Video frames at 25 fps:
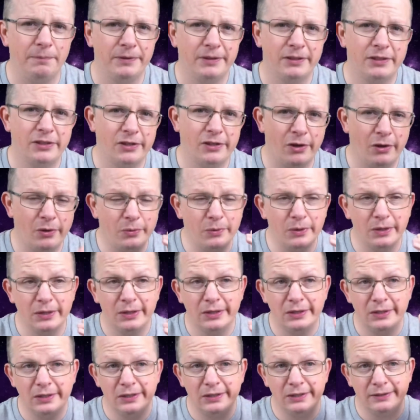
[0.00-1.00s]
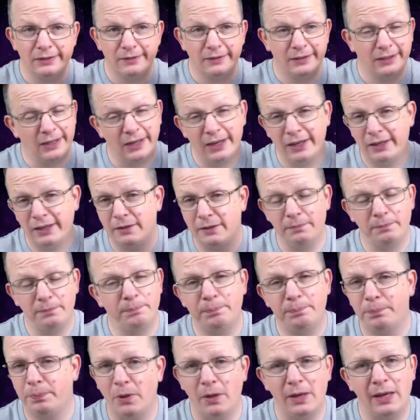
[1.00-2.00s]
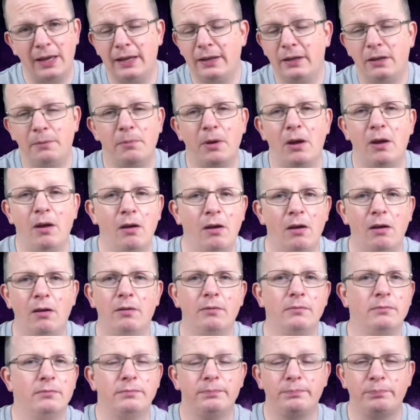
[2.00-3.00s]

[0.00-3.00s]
So I can put hand on my heart,